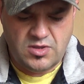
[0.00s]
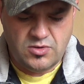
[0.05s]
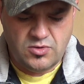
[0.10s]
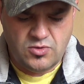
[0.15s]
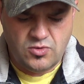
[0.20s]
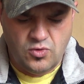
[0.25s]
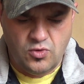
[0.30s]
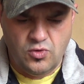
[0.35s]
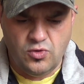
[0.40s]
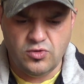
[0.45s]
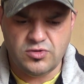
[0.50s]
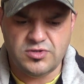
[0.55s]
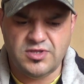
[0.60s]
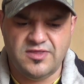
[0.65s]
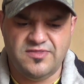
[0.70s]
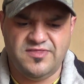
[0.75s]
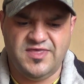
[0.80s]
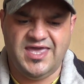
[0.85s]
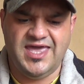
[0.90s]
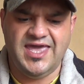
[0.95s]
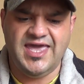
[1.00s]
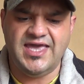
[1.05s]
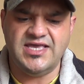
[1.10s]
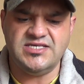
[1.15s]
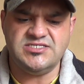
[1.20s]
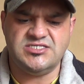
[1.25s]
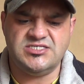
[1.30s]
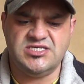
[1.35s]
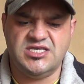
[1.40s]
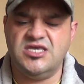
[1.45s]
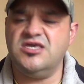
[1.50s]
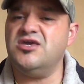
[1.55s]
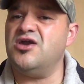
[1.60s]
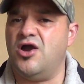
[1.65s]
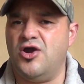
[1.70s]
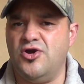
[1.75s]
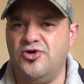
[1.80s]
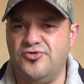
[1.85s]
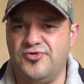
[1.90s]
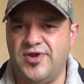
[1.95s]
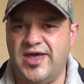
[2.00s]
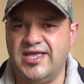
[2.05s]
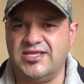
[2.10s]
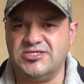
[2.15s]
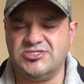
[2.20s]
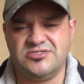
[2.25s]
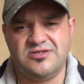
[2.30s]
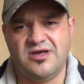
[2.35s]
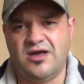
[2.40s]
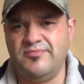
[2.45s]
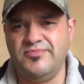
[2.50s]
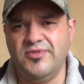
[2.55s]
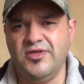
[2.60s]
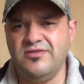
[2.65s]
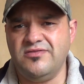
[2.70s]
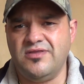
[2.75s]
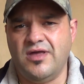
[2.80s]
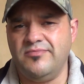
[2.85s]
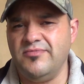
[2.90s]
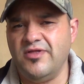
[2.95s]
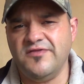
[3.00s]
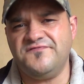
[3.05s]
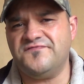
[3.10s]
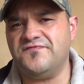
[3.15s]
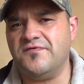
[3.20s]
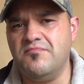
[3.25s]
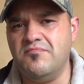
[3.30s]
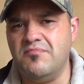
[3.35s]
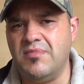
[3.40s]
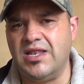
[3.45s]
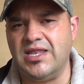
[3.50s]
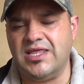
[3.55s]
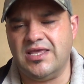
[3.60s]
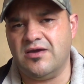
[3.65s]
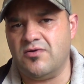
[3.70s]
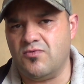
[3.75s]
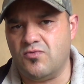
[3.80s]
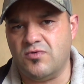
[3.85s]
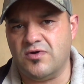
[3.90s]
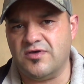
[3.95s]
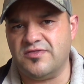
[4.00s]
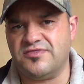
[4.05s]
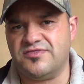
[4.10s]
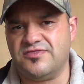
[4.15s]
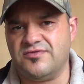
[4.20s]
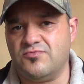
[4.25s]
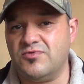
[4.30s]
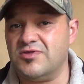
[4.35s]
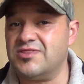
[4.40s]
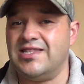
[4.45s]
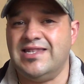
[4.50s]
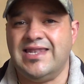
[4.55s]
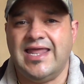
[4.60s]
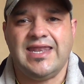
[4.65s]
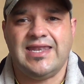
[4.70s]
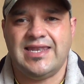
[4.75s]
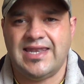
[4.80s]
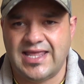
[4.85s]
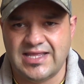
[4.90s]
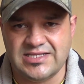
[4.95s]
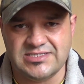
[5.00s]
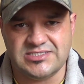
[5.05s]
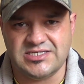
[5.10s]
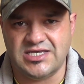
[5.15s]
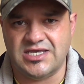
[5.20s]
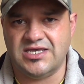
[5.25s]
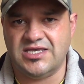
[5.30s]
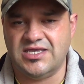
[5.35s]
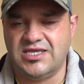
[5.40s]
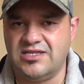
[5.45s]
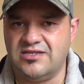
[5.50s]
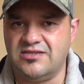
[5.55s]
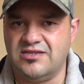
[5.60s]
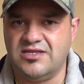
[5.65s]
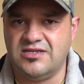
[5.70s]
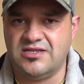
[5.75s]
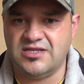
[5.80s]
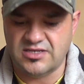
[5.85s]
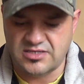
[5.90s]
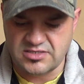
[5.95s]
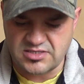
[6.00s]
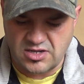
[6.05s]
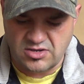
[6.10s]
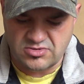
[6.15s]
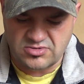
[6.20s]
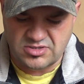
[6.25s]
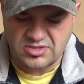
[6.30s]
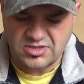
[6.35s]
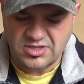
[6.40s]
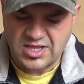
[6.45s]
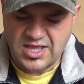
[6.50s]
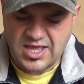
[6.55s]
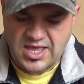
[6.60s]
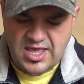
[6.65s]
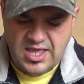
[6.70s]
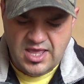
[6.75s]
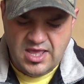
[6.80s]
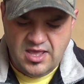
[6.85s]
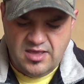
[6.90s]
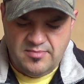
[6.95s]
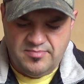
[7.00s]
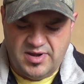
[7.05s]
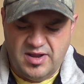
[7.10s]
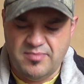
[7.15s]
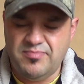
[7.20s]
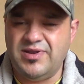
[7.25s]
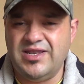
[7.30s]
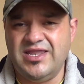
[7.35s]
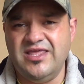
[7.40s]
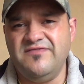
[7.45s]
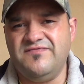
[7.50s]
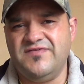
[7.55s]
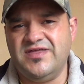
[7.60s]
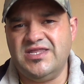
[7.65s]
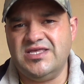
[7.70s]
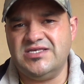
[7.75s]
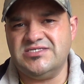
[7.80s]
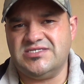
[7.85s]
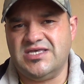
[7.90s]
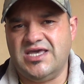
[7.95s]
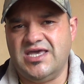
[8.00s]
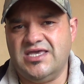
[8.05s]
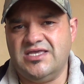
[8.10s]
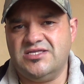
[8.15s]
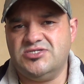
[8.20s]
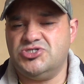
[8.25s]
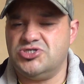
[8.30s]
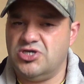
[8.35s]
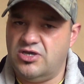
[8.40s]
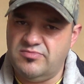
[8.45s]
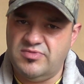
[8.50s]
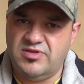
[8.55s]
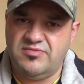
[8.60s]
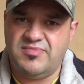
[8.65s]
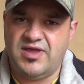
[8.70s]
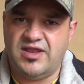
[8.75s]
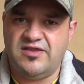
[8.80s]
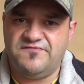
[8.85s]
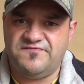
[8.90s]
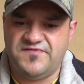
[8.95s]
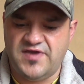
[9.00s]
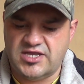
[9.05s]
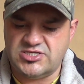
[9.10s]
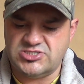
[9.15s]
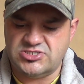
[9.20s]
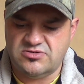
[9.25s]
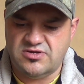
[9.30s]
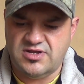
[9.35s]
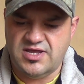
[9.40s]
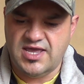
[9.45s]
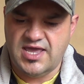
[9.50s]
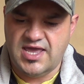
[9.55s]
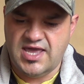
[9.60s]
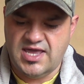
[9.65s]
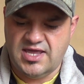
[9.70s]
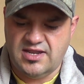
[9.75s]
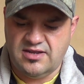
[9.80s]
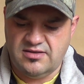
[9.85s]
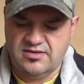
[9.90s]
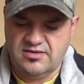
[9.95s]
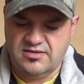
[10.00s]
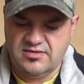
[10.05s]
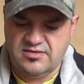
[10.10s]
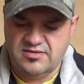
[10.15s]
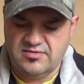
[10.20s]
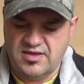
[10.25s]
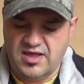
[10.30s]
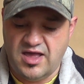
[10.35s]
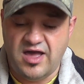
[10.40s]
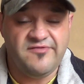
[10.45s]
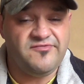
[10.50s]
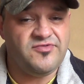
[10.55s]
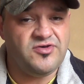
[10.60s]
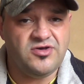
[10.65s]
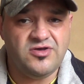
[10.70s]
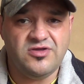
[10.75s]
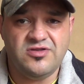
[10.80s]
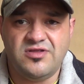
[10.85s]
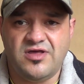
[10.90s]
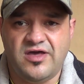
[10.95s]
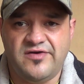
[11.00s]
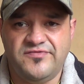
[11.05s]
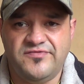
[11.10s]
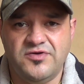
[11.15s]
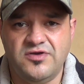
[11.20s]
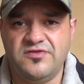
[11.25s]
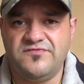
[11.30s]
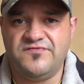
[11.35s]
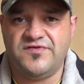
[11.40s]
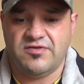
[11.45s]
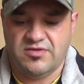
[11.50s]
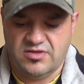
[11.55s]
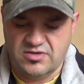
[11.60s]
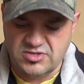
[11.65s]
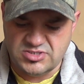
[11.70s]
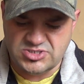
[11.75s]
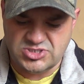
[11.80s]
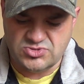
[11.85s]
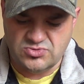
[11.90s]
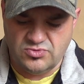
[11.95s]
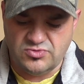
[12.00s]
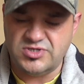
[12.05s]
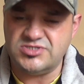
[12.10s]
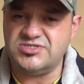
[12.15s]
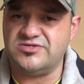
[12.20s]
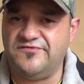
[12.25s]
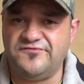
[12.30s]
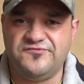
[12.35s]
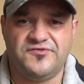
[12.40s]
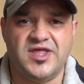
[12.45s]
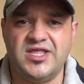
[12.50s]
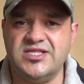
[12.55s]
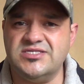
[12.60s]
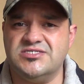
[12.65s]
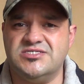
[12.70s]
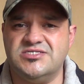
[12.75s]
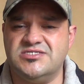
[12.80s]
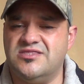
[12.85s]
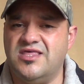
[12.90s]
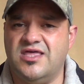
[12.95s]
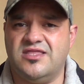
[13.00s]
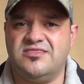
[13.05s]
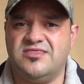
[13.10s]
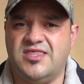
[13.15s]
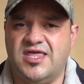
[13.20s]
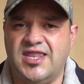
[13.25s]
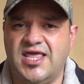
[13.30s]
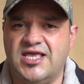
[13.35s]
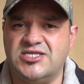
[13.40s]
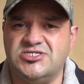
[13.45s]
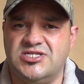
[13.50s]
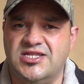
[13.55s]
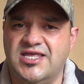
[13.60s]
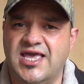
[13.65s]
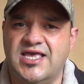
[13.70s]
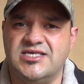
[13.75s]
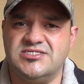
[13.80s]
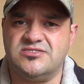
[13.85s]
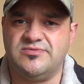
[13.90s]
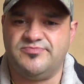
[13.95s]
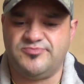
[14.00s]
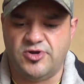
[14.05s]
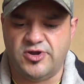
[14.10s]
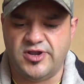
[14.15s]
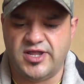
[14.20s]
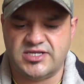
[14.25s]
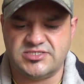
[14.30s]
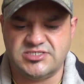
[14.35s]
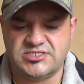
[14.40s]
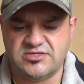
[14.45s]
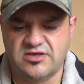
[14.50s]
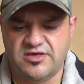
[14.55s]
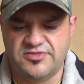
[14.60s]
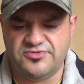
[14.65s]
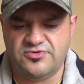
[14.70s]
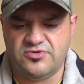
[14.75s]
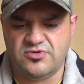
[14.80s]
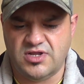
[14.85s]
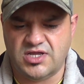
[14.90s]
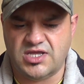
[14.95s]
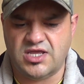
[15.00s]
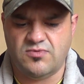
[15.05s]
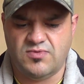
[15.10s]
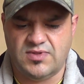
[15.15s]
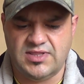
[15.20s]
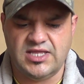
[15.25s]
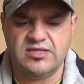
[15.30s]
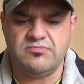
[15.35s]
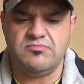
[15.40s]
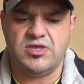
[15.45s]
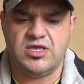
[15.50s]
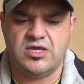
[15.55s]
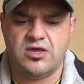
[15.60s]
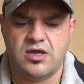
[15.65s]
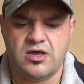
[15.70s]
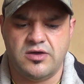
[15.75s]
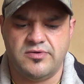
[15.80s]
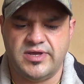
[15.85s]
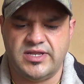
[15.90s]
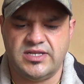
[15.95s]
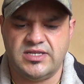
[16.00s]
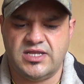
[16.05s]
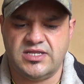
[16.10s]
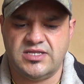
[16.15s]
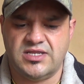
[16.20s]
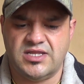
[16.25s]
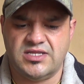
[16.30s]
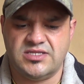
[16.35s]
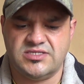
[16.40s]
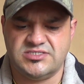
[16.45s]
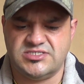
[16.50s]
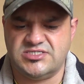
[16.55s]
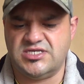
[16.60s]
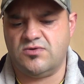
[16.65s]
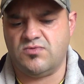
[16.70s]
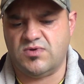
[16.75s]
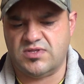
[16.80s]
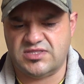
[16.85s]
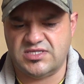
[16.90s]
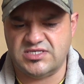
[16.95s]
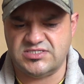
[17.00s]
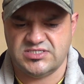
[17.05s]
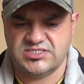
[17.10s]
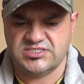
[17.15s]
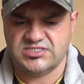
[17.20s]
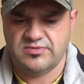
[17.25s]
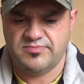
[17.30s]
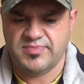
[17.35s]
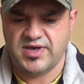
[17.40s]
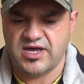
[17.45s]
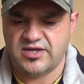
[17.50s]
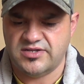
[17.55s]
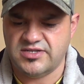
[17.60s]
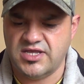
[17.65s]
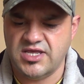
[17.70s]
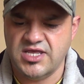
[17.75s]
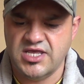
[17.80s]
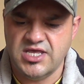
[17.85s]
called the SEO range. Now I'm not familiar with LED lenser in total, but I believe it is a German manufacturer, and I've heard very good stories of friends that actually has the product. So I thought, okay, well, let me go and see what this is about.